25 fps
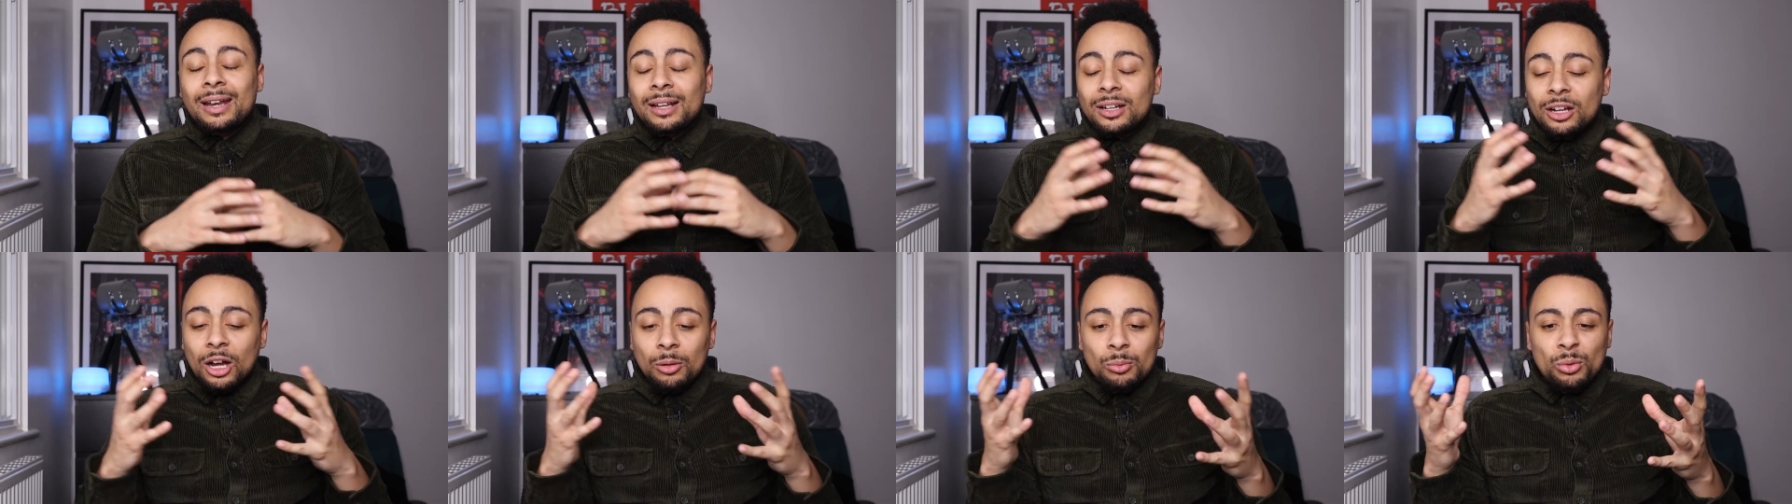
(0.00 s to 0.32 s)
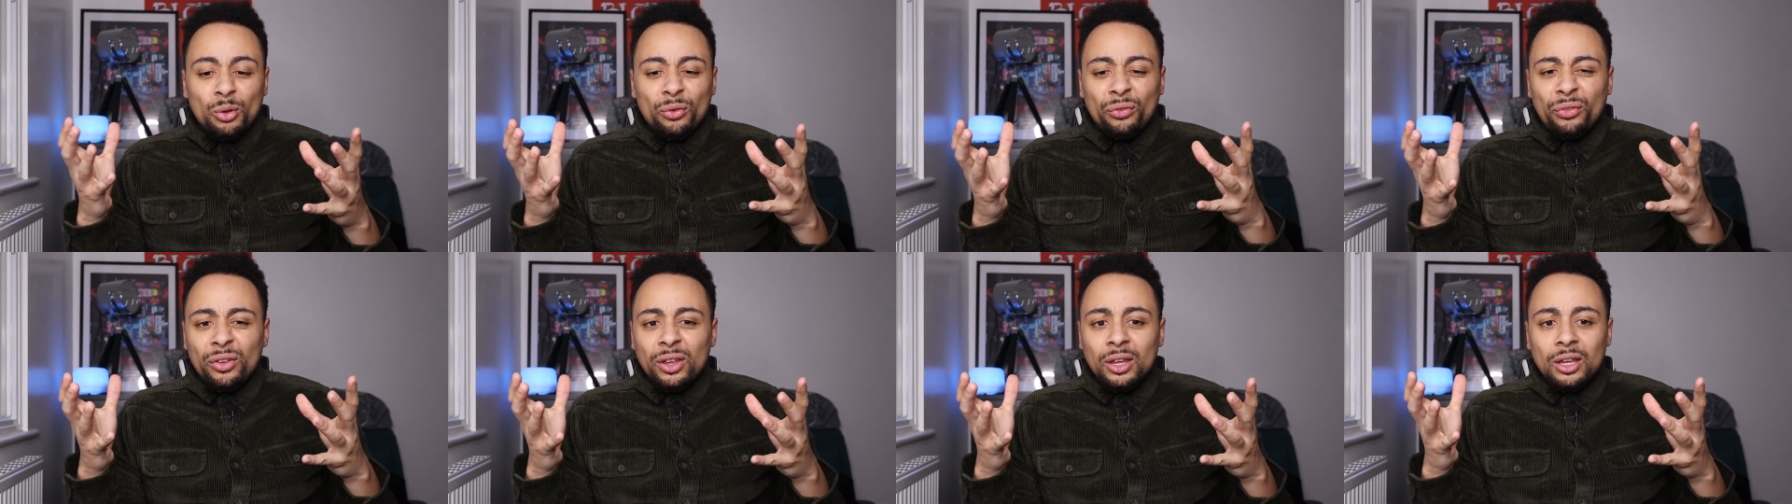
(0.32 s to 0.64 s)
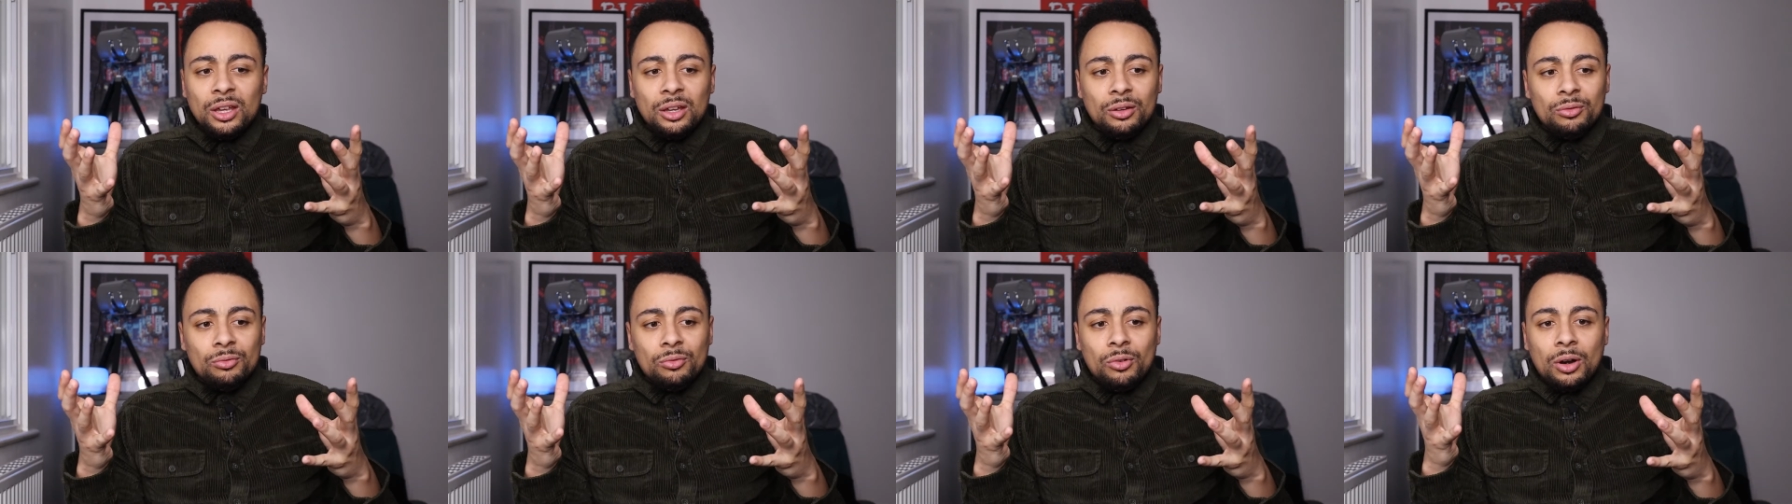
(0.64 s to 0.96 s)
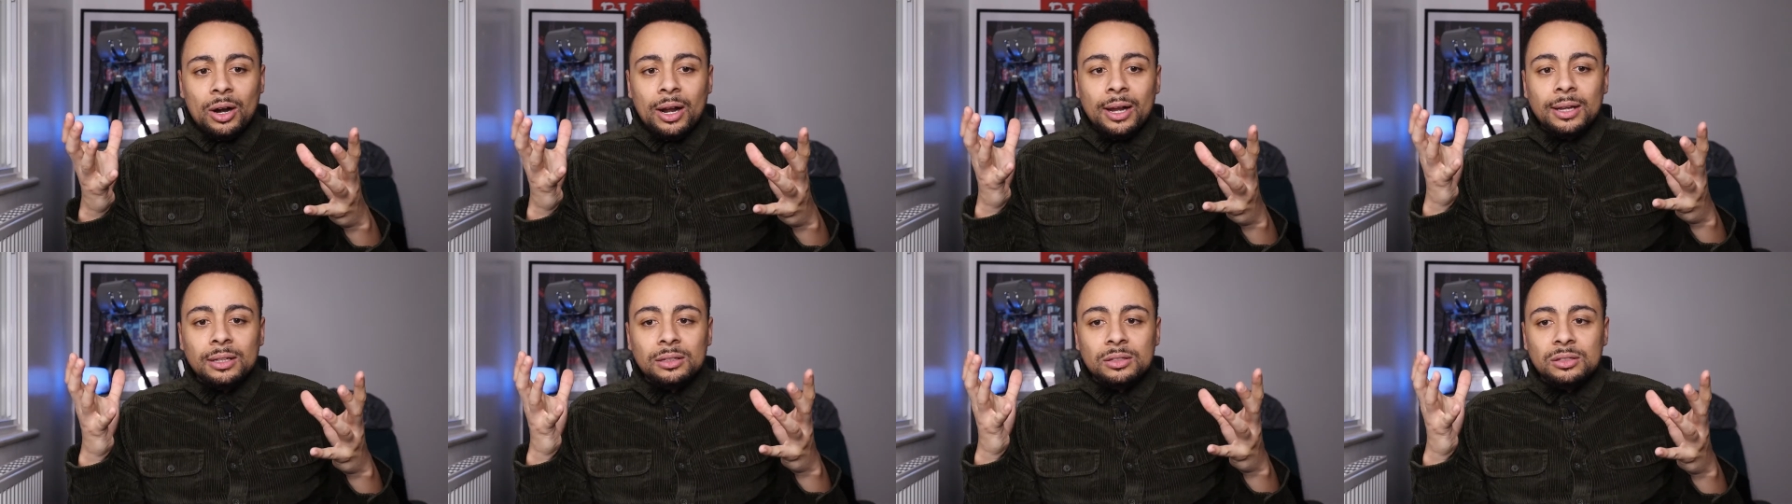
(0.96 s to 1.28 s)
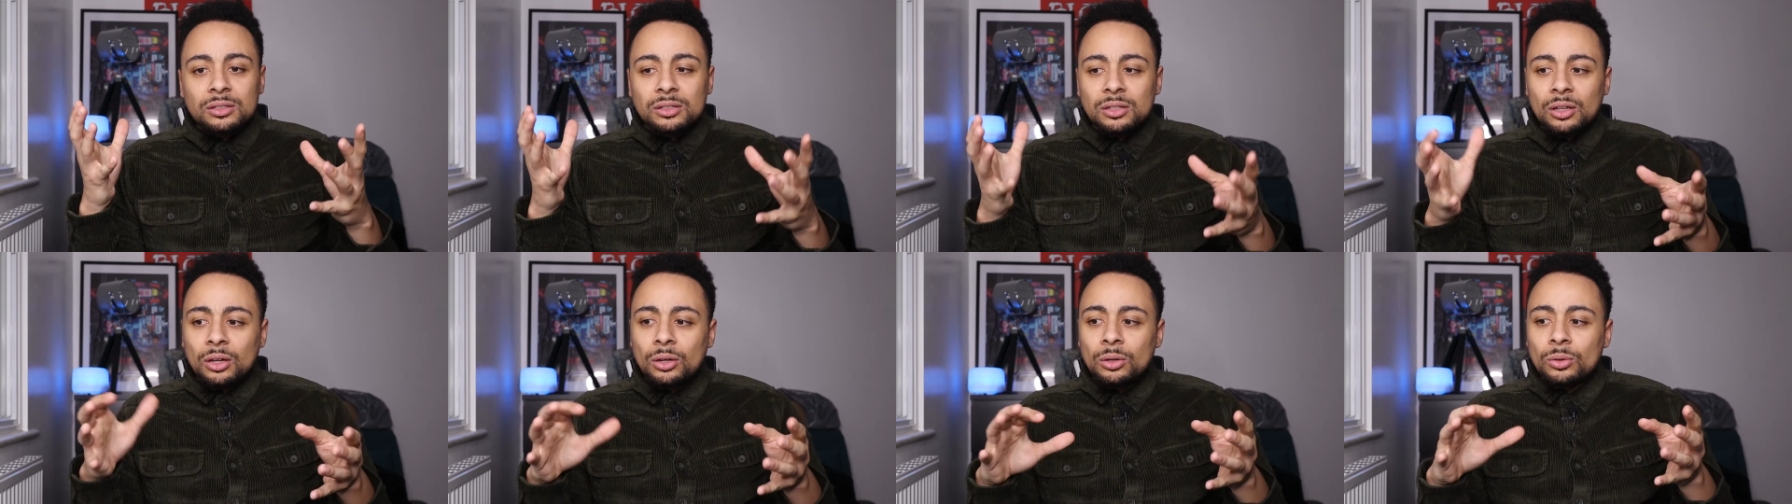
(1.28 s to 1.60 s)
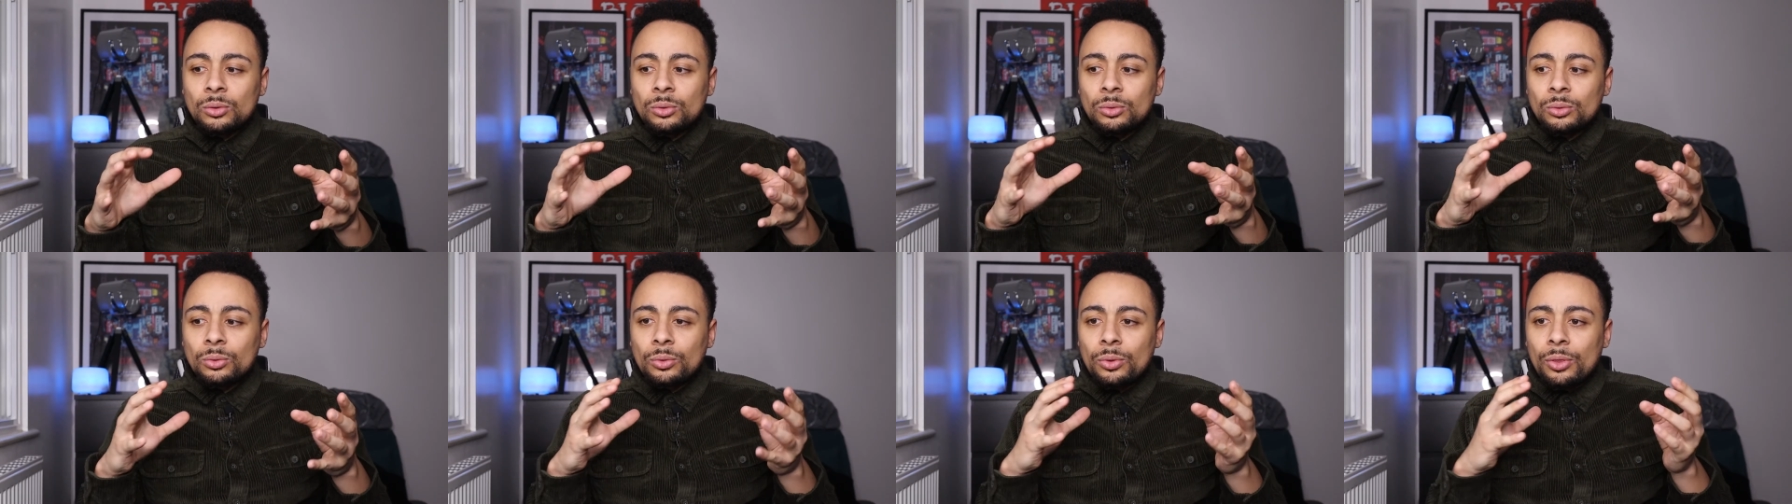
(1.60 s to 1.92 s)
And it got me thinking, right?
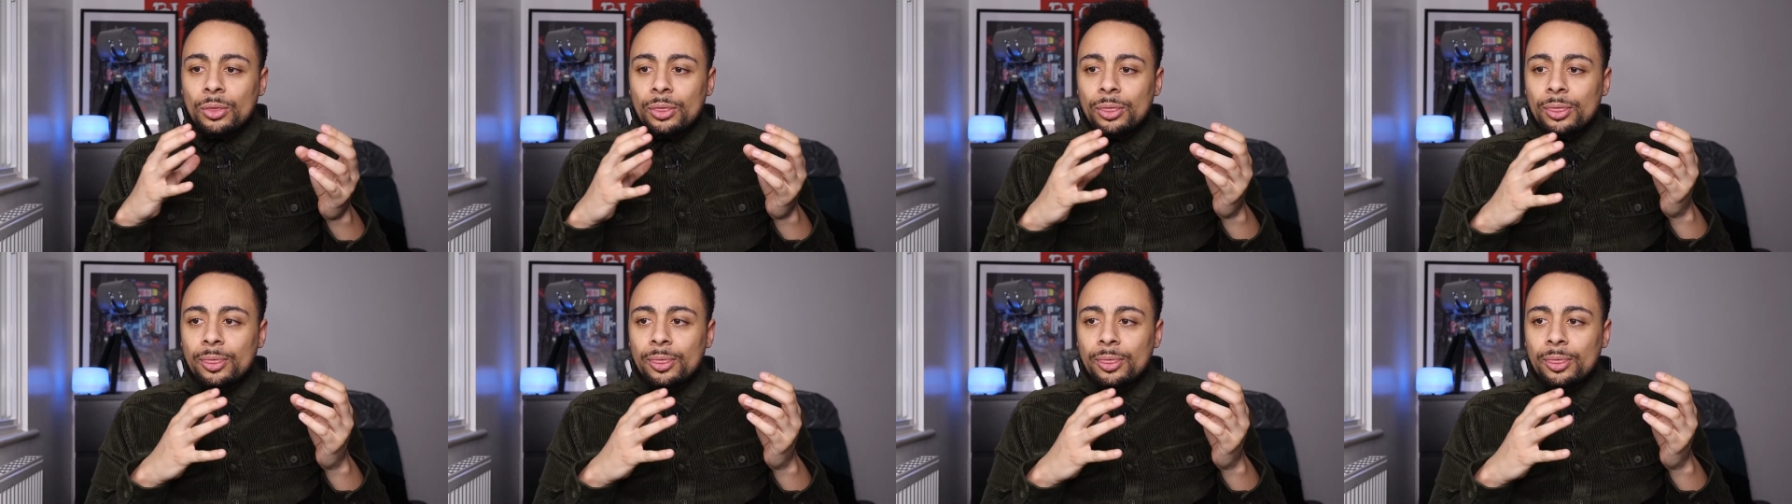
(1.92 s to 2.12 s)
So